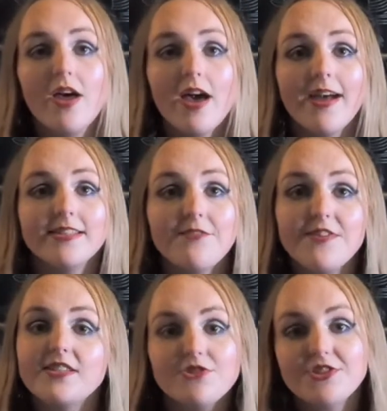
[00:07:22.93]
And if
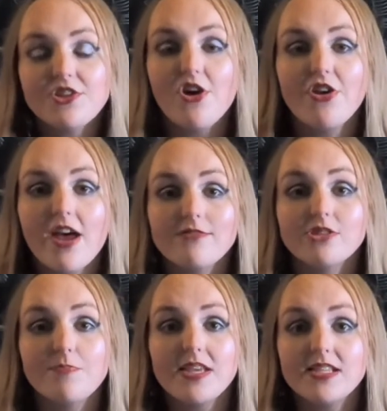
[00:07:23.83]
it does turn out to
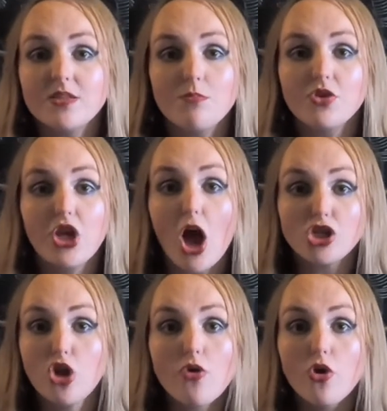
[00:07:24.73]
be somebody I
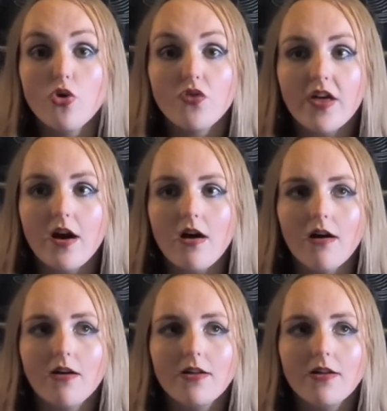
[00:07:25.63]
don't know who they are,